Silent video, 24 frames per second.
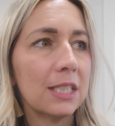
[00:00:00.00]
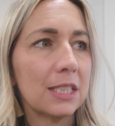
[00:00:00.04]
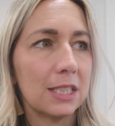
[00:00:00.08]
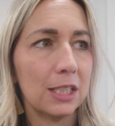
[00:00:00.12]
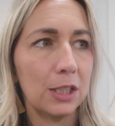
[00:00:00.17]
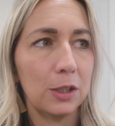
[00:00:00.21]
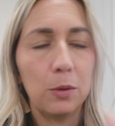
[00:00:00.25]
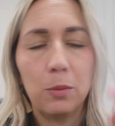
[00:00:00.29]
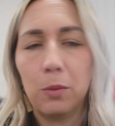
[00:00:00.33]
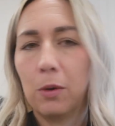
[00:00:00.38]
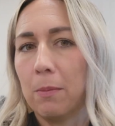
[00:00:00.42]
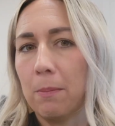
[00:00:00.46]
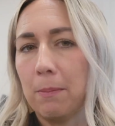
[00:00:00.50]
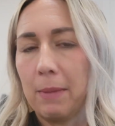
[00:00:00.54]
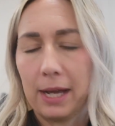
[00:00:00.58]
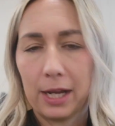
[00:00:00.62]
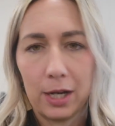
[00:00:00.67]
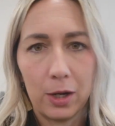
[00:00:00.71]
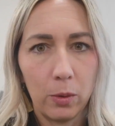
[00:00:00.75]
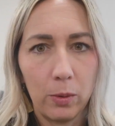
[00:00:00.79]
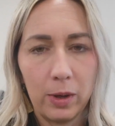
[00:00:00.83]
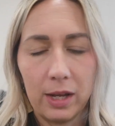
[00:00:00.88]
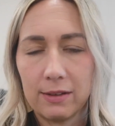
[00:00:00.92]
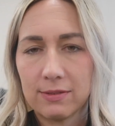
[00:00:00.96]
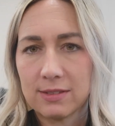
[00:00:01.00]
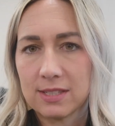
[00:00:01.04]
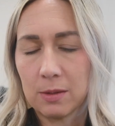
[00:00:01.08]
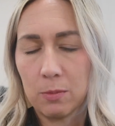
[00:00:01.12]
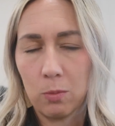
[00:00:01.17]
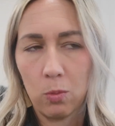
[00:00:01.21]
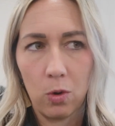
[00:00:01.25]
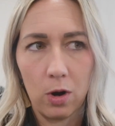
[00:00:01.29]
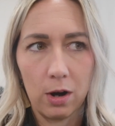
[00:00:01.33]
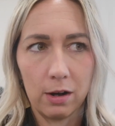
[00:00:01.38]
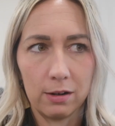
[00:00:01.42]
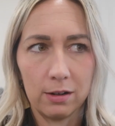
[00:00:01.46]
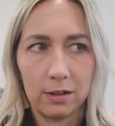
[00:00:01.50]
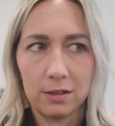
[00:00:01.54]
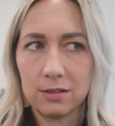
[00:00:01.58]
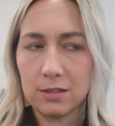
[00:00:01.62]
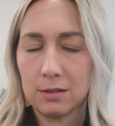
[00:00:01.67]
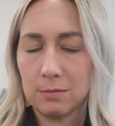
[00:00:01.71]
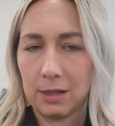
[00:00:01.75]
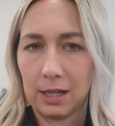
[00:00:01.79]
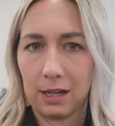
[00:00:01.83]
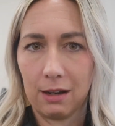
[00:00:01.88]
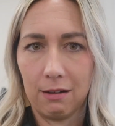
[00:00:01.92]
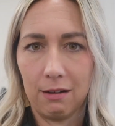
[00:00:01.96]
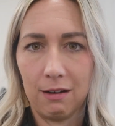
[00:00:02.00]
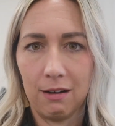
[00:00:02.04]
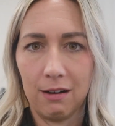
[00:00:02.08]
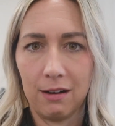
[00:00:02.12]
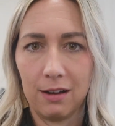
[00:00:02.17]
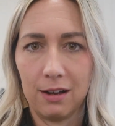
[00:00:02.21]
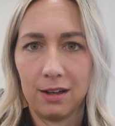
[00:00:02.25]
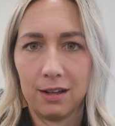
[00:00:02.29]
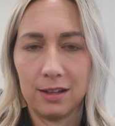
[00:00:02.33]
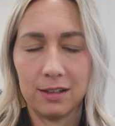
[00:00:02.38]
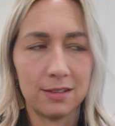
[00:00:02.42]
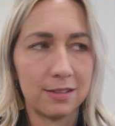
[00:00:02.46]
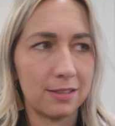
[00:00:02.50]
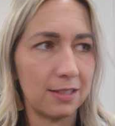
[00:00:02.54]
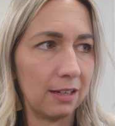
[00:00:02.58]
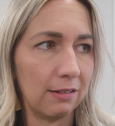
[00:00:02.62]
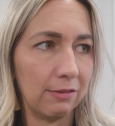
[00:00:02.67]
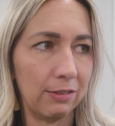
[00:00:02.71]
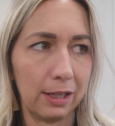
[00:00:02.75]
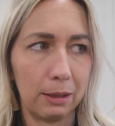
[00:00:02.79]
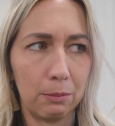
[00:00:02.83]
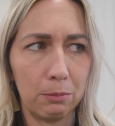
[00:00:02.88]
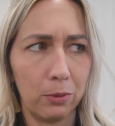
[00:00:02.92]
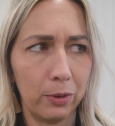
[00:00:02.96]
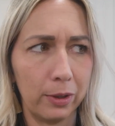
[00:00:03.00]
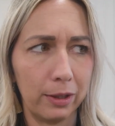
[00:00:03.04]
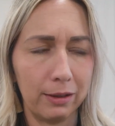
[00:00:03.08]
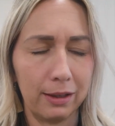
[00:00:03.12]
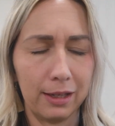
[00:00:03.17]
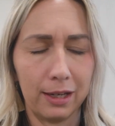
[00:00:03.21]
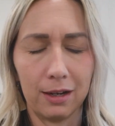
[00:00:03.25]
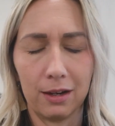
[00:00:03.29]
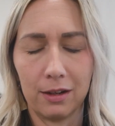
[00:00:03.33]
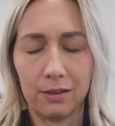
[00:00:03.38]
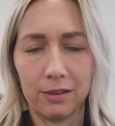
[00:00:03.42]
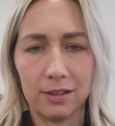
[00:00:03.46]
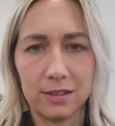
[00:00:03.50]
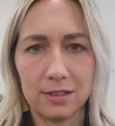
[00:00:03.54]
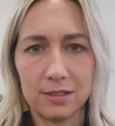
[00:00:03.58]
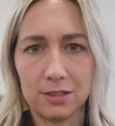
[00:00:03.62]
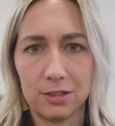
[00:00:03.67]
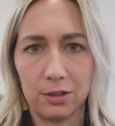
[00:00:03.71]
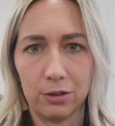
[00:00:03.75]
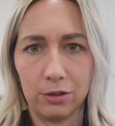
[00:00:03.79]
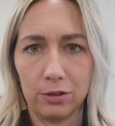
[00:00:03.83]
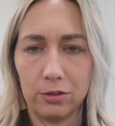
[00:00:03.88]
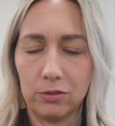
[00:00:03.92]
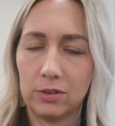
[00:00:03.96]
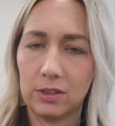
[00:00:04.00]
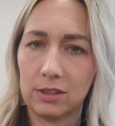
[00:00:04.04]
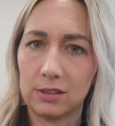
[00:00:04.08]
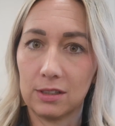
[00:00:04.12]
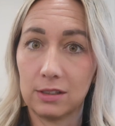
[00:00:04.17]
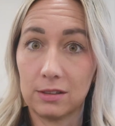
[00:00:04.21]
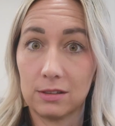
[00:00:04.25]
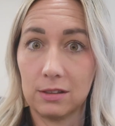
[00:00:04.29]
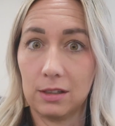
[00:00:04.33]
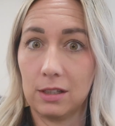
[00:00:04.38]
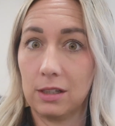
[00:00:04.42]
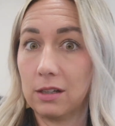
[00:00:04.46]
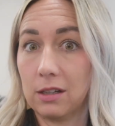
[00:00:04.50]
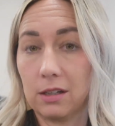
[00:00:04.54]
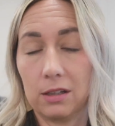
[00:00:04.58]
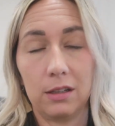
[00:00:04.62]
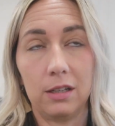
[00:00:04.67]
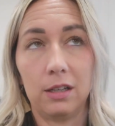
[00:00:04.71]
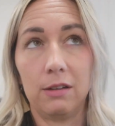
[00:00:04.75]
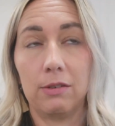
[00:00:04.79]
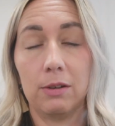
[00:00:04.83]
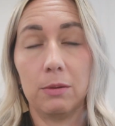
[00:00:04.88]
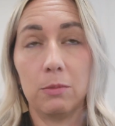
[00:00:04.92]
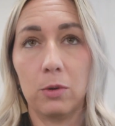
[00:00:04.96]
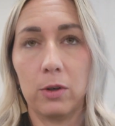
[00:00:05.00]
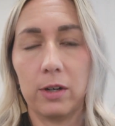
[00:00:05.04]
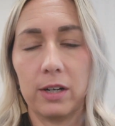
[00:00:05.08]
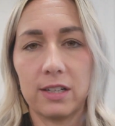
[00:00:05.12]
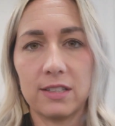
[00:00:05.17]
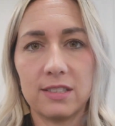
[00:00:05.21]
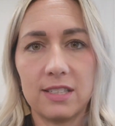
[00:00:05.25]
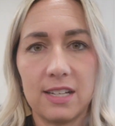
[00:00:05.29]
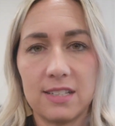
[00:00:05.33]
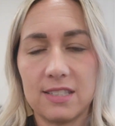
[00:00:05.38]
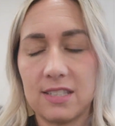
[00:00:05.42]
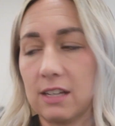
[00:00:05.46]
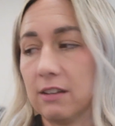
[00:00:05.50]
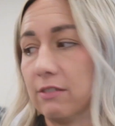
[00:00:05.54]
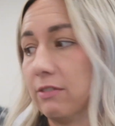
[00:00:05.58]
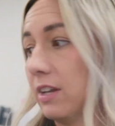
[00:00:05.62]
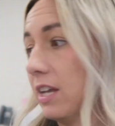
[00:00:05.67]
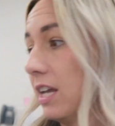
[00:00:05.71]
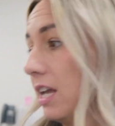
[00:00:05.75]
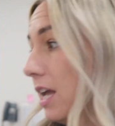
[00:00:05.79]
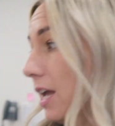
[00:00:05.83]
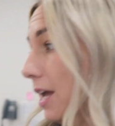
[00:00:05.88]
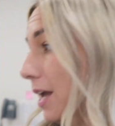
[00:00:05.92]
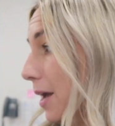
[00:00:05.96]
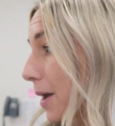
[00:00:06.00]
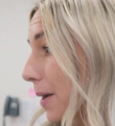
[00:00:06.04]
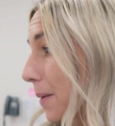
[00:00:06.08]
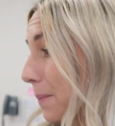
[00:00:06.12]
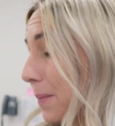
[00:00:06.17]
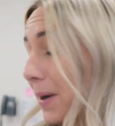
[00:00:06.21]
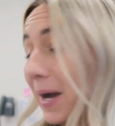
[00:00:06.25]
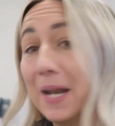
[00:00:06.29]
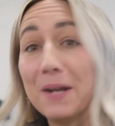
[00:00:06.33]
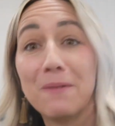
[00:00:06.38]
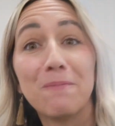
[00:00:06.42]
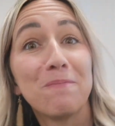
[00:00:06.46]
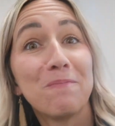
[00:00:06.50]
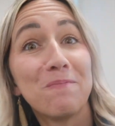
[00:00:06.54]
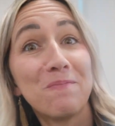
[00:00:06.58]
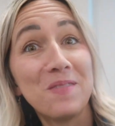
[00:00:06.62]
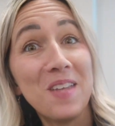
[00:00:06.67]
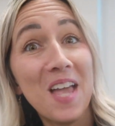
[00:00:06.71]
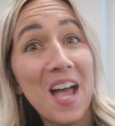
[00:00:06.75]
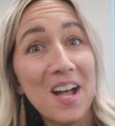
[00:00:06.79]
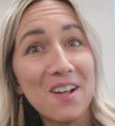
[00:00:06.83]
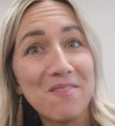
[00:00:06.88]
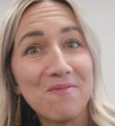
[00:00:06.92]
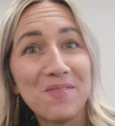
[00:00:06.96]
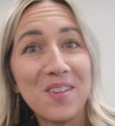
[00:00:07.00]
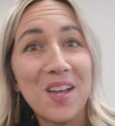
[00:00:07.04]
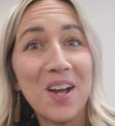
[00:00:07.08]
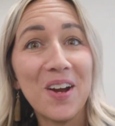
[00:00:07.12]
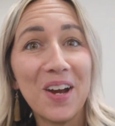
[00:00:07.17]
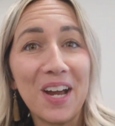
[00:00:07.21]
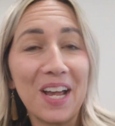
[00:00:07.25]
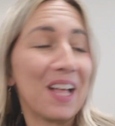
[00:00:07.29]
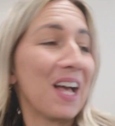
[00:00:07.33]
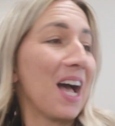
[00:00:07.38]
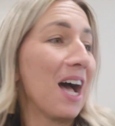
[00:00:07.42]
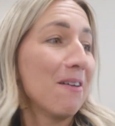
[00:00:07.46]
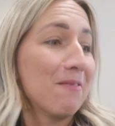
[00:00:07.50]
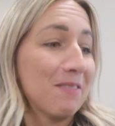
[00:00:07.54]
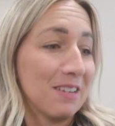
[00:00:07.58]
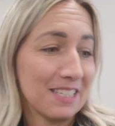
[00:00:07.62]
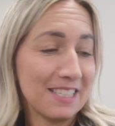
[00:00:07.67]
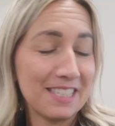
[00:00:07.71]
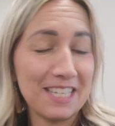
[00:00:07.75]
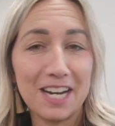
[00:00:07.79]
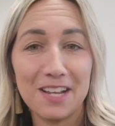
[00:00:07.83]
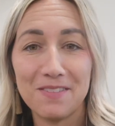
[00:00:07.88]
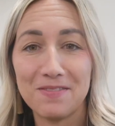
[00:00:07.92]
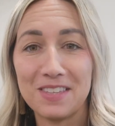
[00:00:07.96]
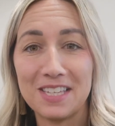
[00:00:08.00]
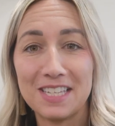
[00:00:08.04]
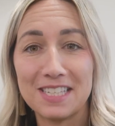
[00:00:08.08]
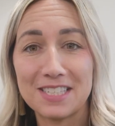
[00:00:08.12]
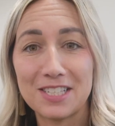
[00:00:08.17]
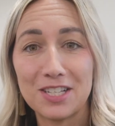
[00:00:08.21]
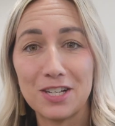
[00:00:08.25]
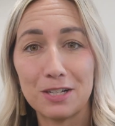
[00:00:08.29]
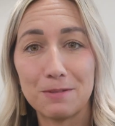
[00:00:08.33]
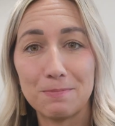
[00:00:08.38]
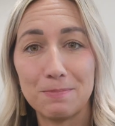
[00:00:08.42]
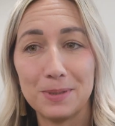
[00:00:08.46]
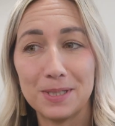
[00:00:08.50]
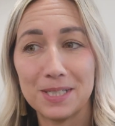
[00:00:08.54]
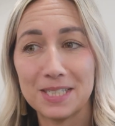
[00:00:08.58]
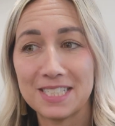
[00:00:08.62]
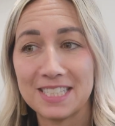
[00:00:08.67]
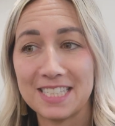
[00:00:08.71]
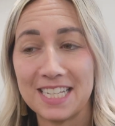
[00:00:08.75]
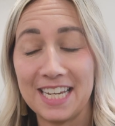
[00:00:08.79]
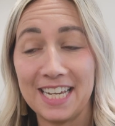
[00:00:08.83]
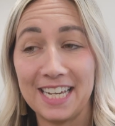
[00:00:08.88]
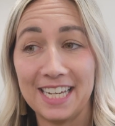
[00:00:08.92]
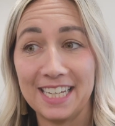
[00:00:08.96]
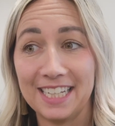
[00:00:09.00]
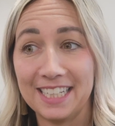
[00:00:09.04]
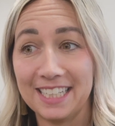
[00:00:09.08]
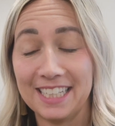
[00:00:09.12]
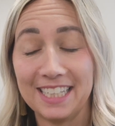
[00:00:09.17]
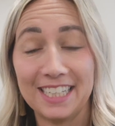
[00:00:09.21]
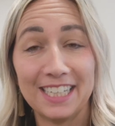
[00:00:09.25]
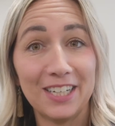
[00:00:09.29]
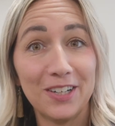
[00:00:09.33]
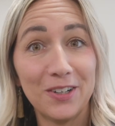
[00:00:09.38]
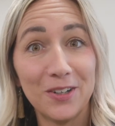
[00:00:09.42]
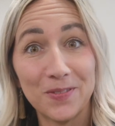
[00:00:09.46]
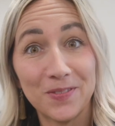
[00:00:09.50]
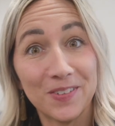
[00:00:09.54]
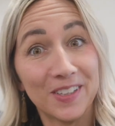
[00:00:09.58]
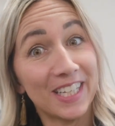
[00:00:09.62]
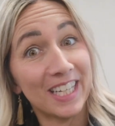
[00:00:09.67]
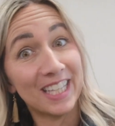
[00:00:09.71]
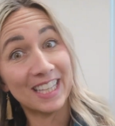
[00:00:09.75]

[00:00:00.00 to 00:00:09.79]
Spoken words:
So we'll microwave some water to make it hot instead of like boiling on the stove because that's like even more excessive. But yeah, all right, I'm gonna set up these cookbooks and then hopefully